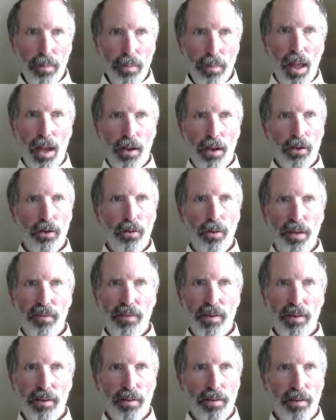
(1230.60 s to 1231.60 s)
How
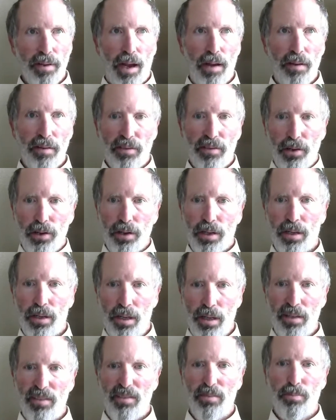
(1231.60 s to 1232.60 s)
is there a
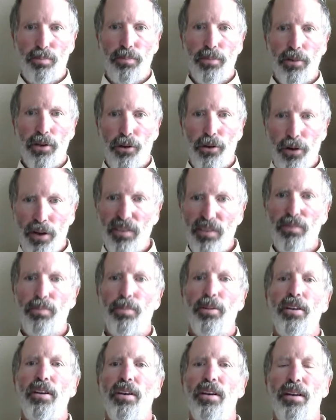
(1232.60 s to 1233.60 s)

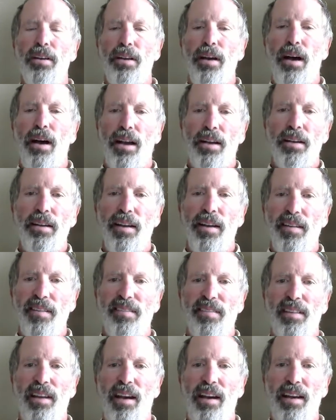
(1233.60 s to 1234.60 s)
crisp, dark
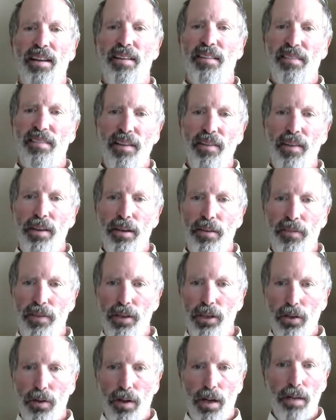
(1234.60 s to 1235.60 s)
night sky to see the
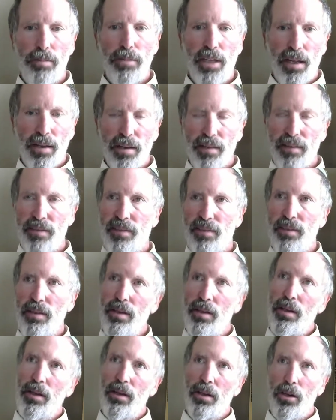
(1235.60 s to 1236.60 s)
individual objects?
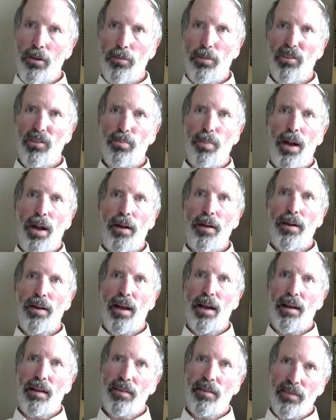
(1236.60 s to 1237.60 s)
Ober's
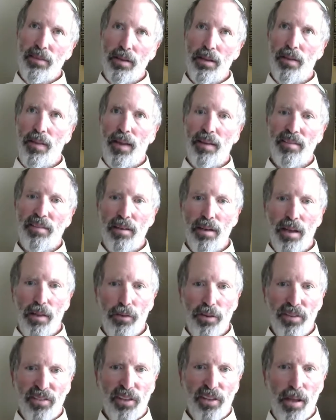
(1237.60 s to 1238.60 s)
paradox, so that's
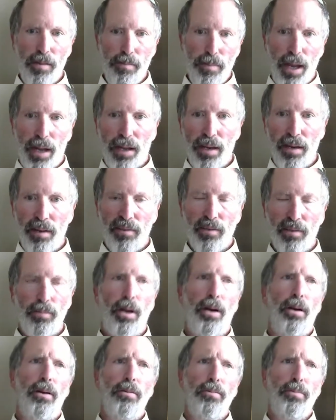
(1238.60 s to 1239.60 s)
another escape
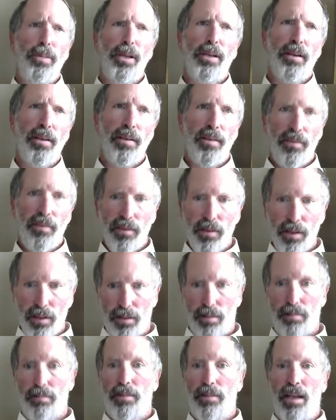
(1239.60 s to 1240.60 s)
mechanism. Because
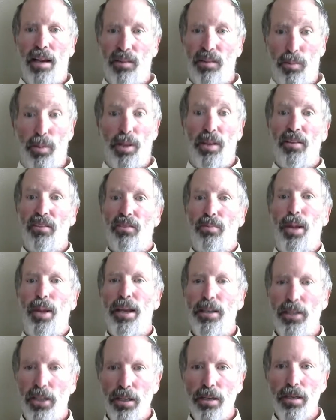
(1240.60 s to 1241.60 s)
cosmic
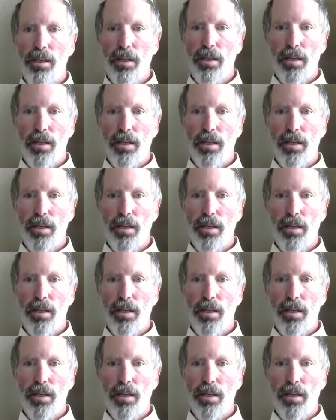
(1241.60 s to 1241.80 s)
expansion.